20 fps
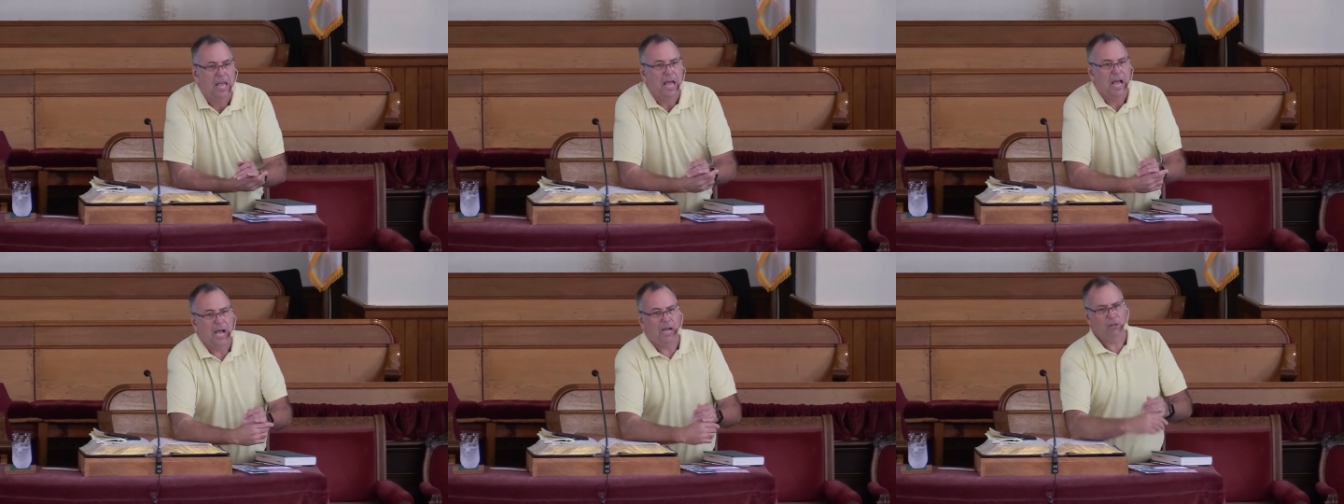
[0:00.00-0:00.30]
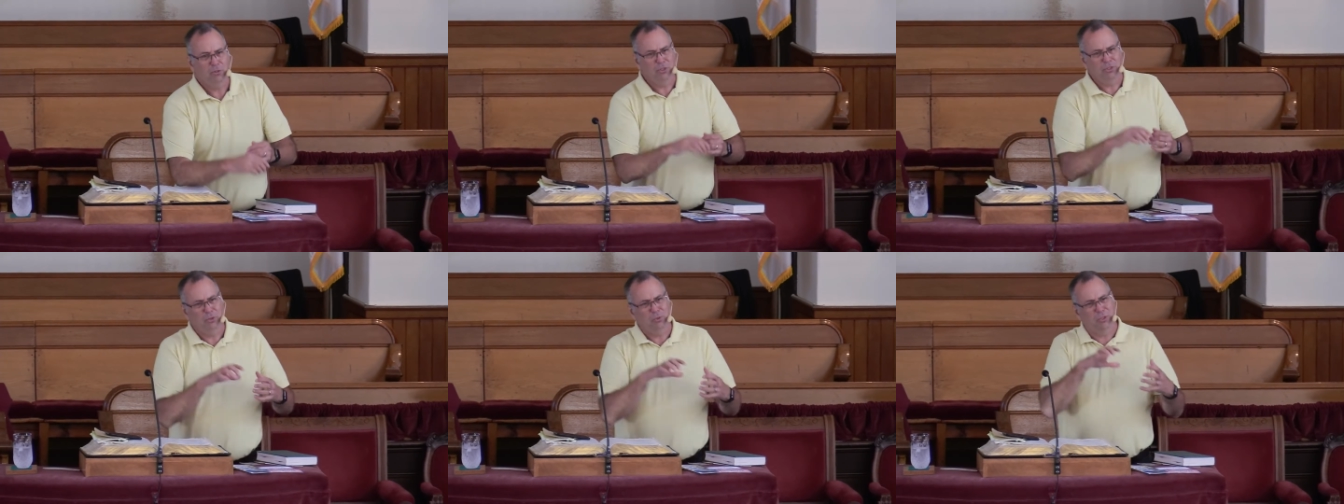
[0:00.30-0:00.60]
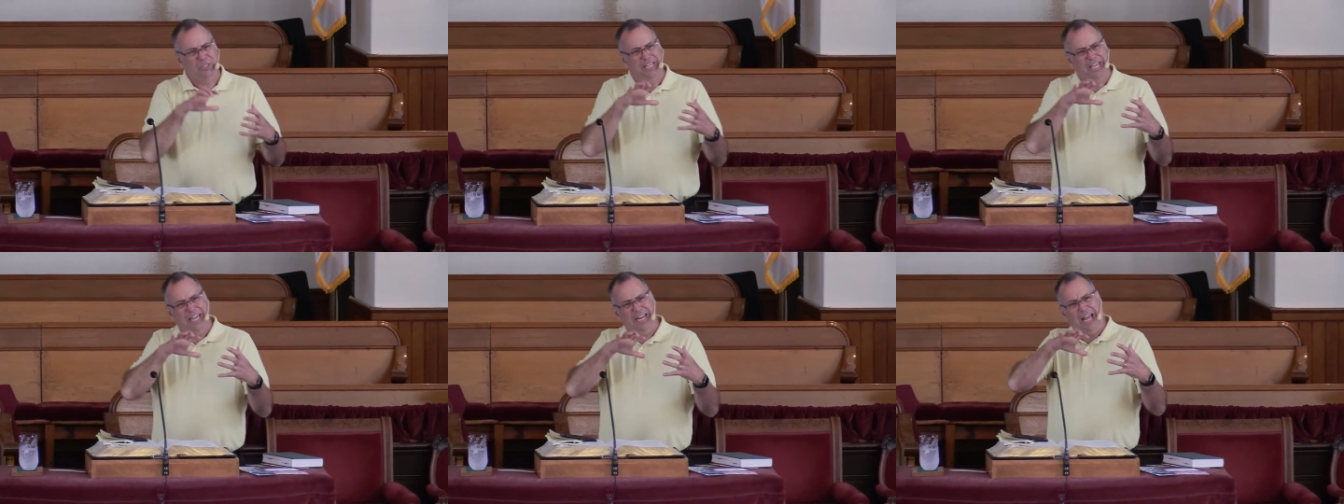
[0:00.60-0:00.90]
How do you
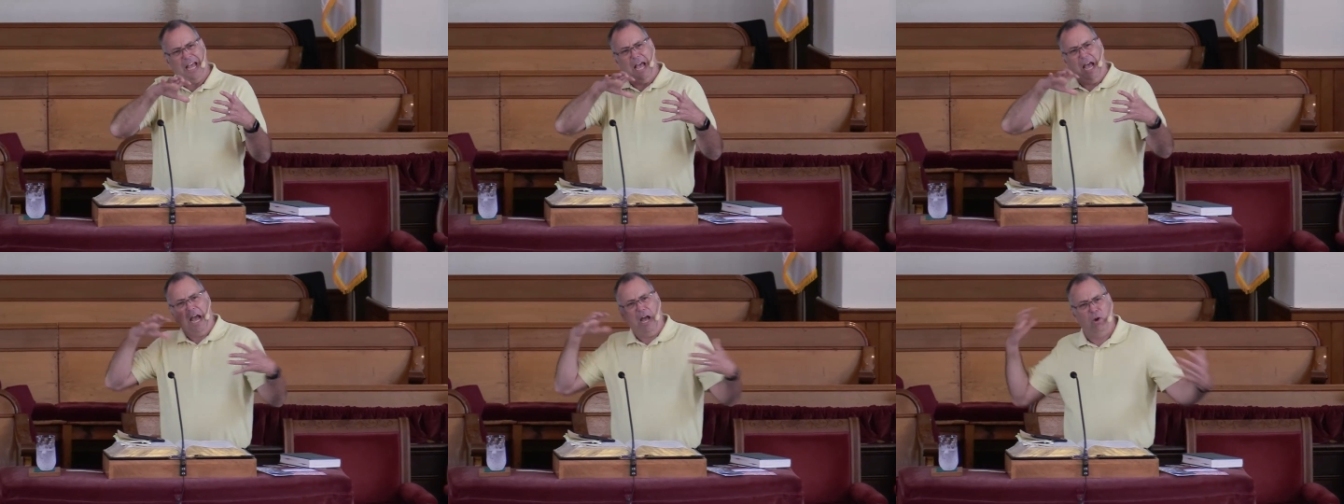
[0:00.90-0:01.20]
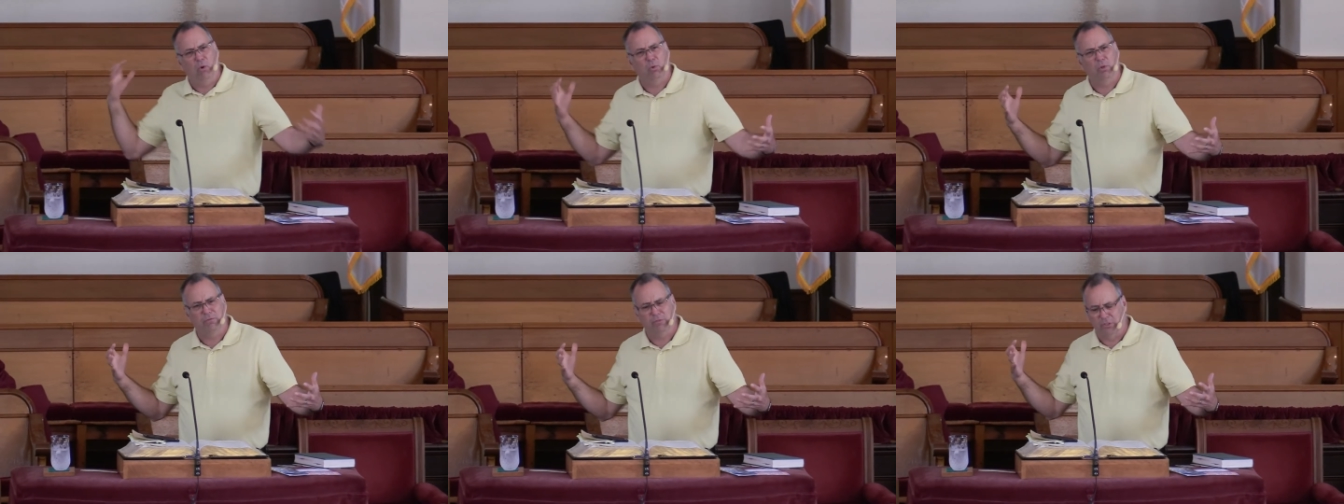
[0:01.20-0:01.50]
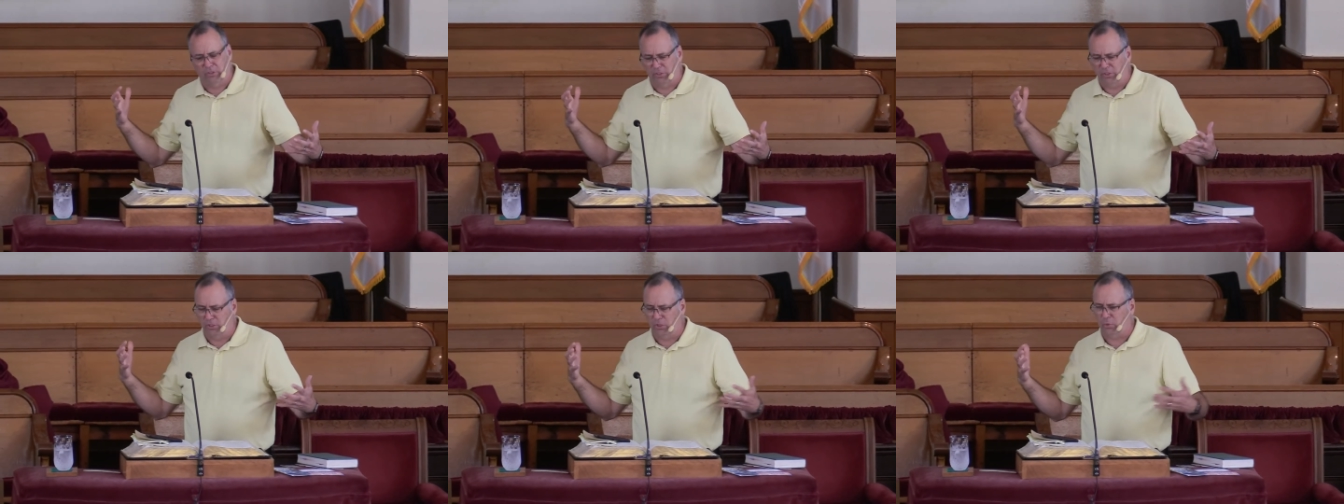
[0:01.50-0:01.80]
get out of
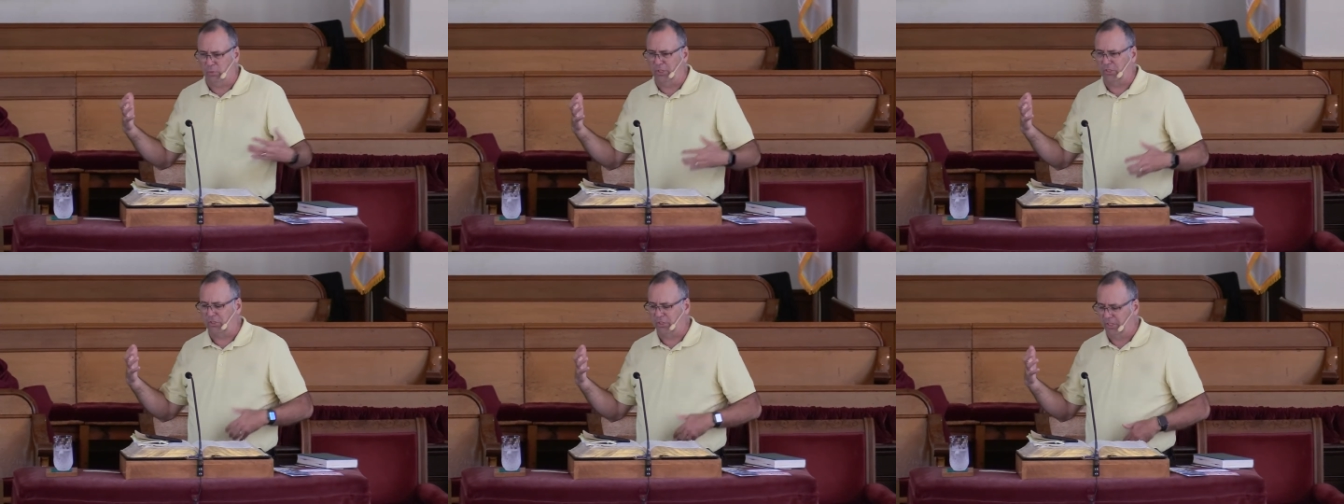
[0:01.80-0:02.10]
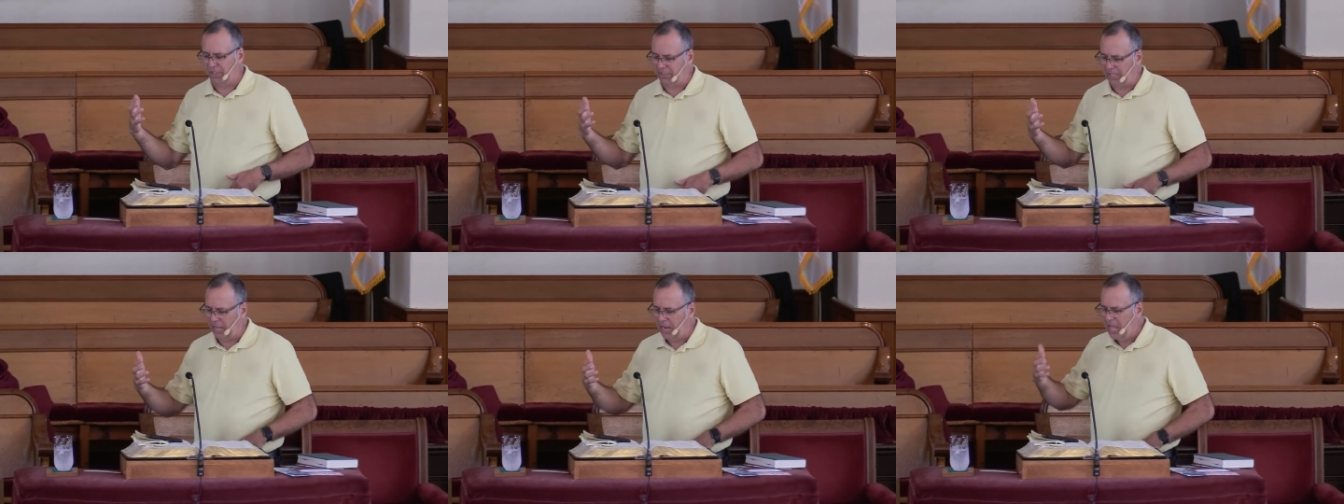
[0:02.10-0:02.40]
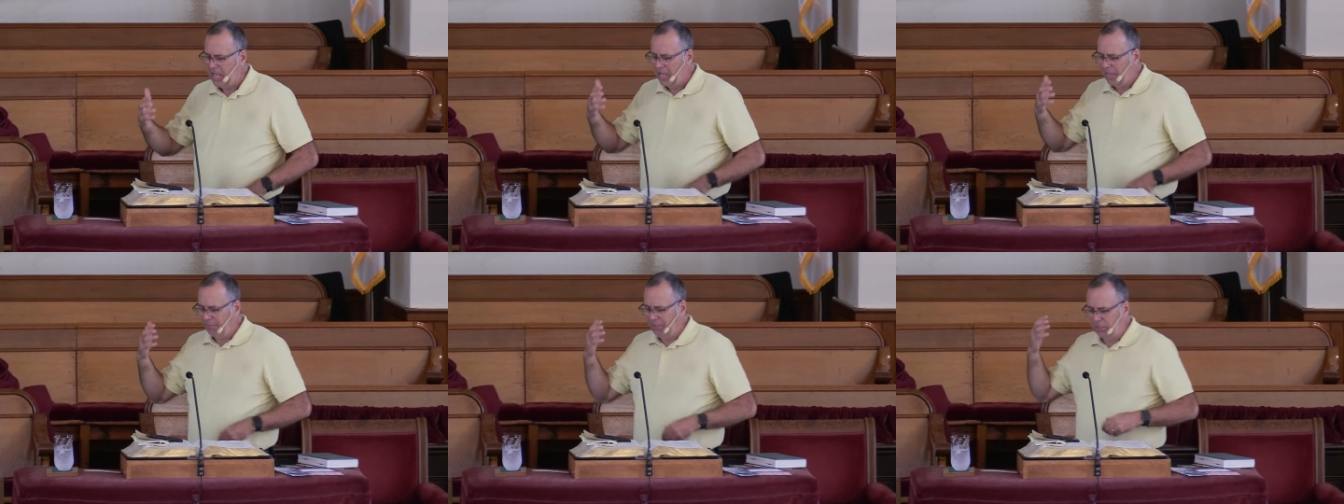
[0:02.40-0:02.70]
a situation like that? I